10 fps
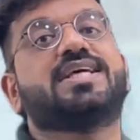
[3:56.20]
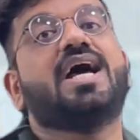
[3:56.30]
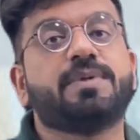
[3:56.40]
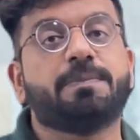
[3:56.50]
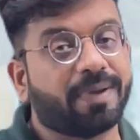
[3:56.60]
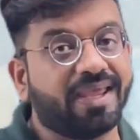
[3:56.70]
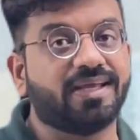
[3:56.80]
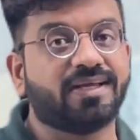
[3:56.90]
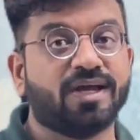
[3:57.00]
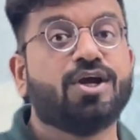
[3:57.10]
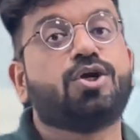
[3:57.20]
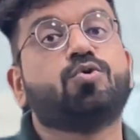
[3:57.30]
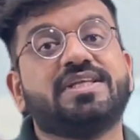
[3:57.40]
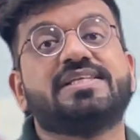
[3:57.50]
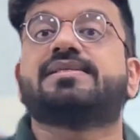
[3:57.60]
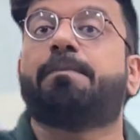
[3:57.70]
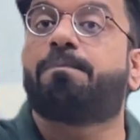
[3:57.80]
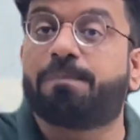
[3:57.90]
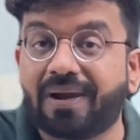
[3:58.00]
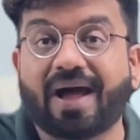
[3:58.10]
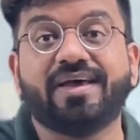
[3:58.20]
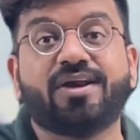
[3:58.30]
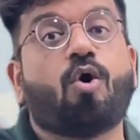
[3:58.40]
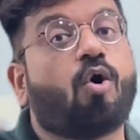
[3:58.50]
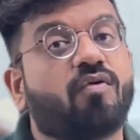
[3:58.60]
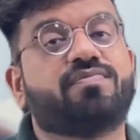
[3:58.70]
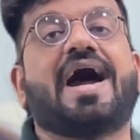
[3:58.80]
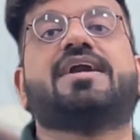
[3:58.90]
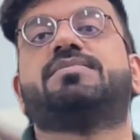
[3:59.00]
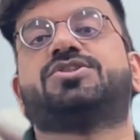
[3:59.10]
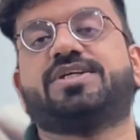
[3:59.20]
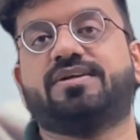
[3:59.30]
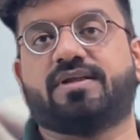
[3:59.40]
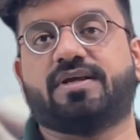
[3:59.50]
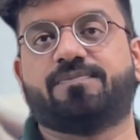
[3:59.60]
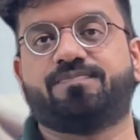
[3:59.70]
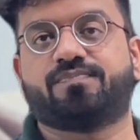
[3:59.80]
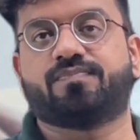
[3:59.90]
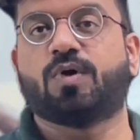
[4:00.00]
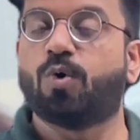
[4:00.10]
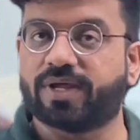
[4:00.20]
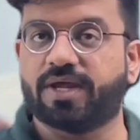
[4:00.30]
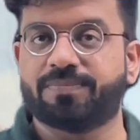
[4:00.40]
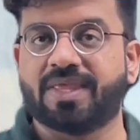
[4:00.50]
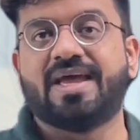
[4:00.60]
I'll be paying to the supplier of that machinery. Okay.